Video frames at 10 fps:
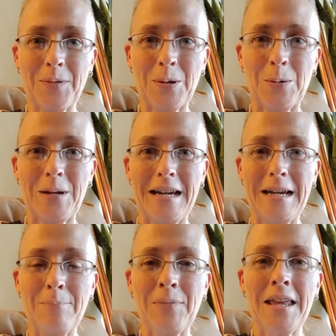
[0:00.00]

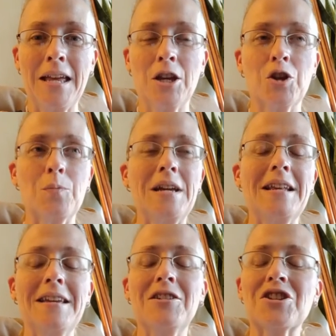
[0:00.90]
Okay? You're
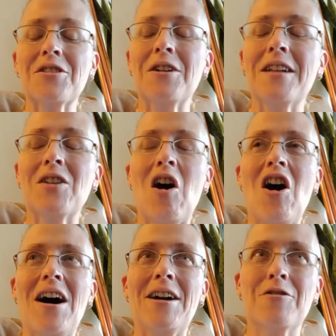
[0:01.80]
meeting each other at the
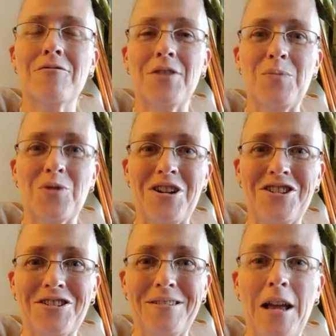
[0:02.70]
higher
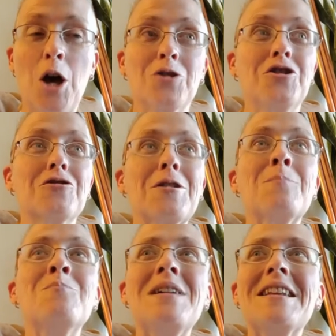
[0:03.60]
vibration. You're
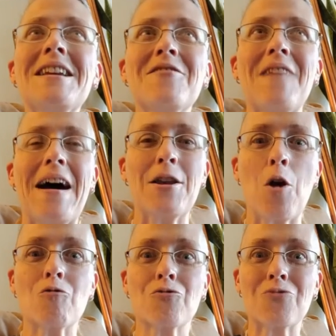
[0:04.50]
emitting that
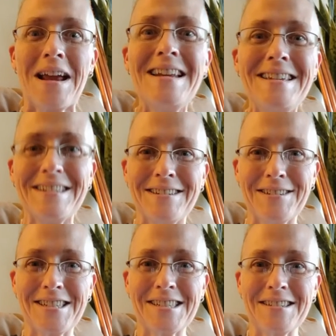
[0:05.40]

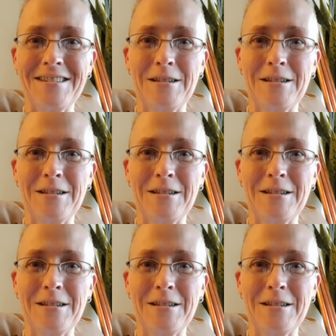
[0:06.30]
radiance.